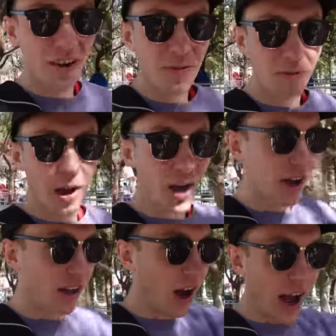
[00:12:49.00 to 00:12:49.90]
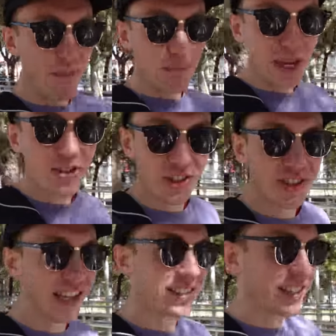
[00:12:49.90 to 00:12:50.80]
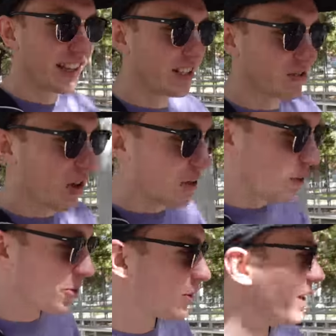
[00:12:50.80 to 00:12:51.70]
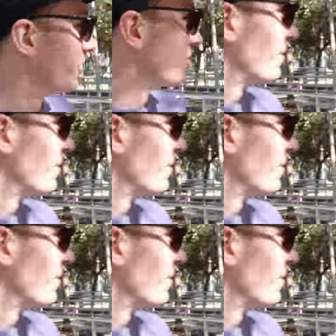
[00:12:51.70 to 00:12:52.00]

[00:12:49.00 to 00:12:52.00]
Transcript: of like ambitiousness that this ride was when it was